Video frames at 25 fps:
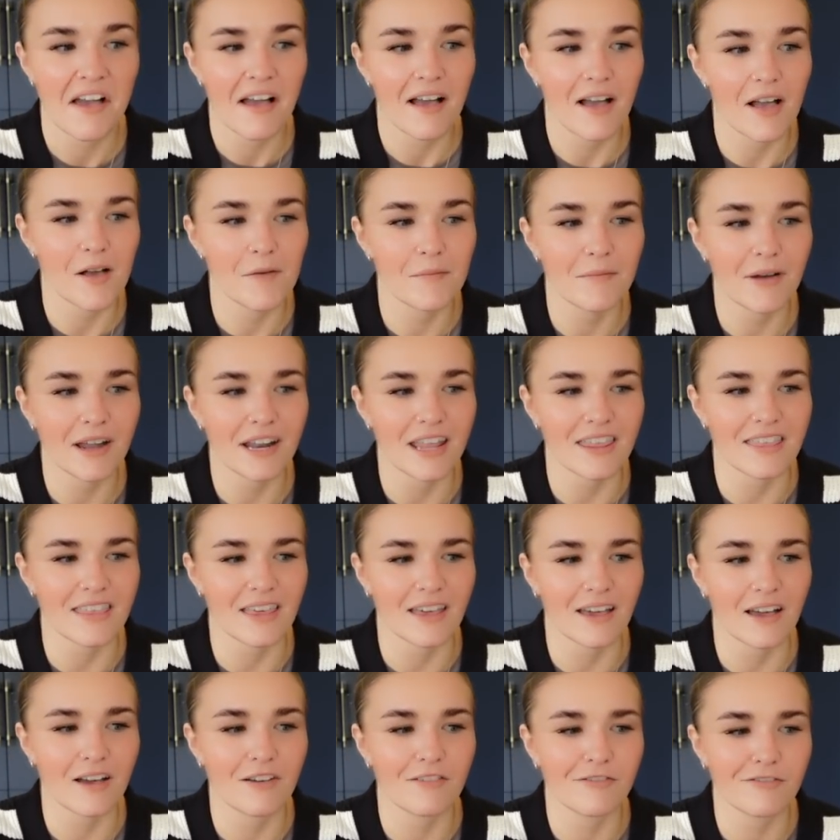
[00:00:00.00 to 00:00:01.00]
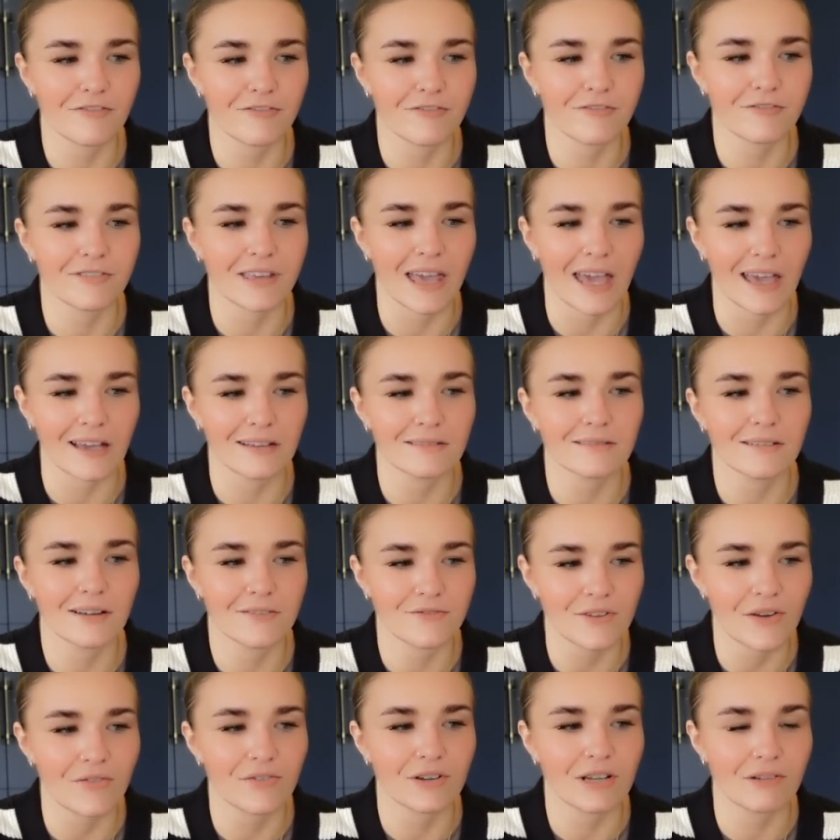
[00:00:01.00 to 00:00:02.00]
And I think I've
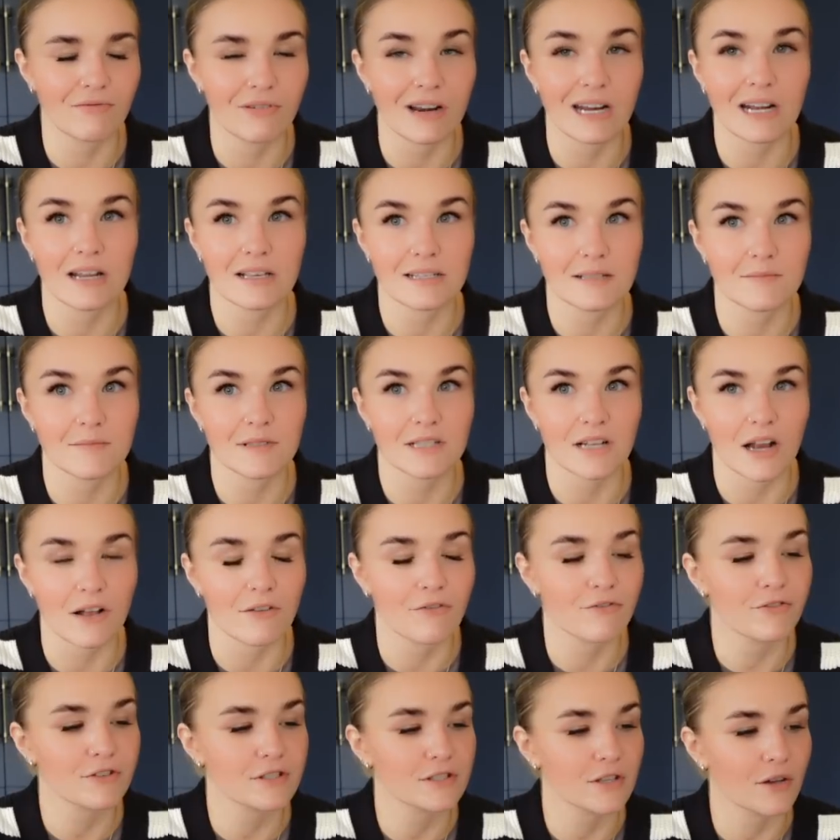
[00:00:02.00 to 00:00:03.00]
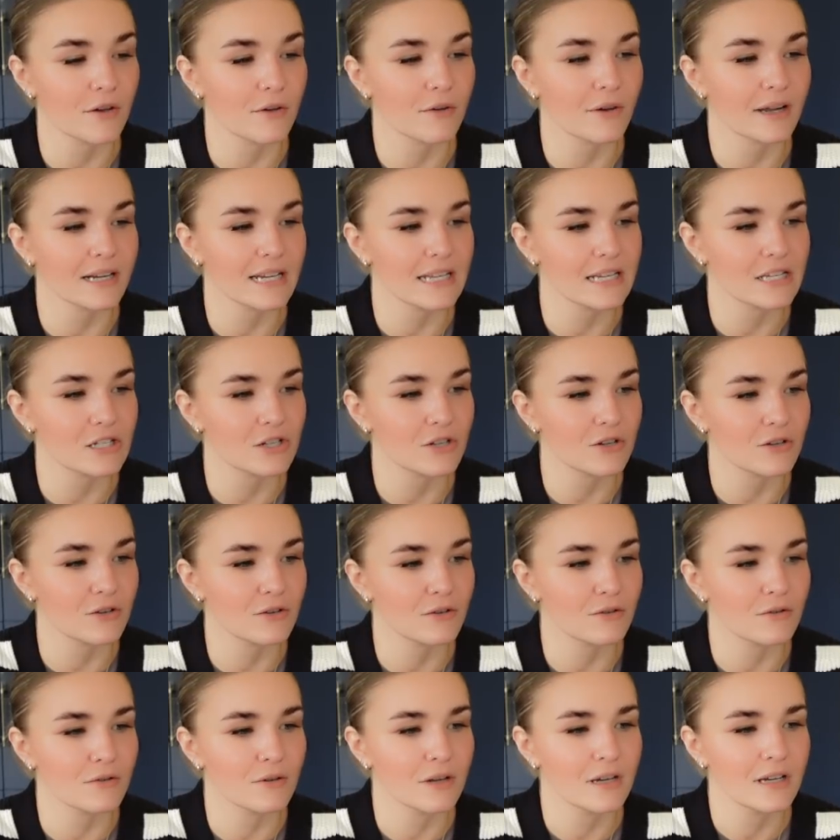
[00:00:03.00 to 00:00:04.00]
definitely realised some stuff. So I need
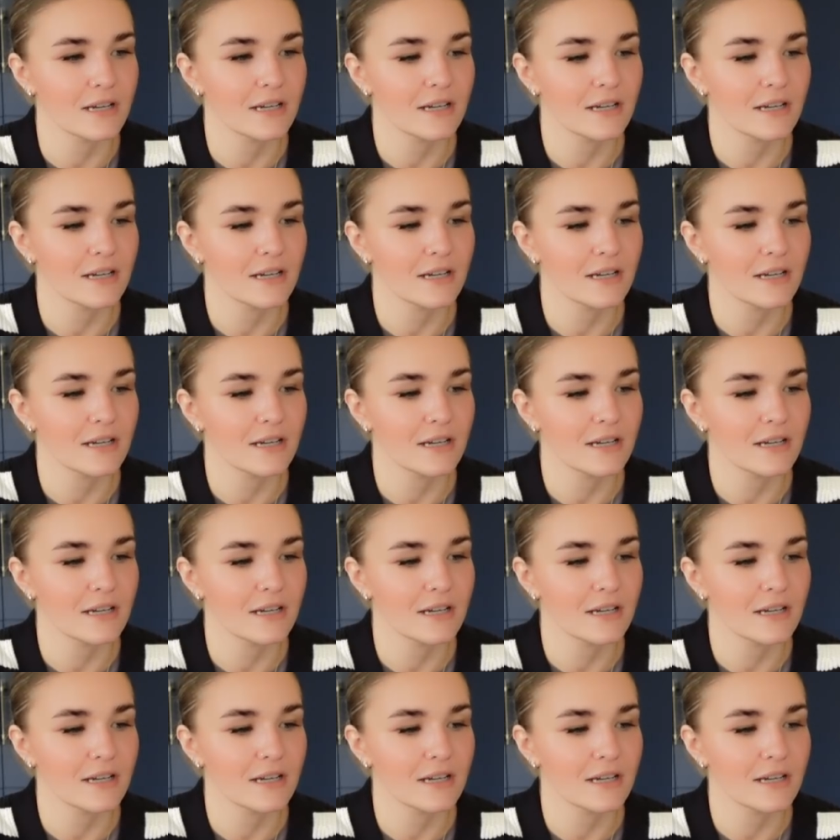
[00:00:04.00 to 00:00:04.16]
to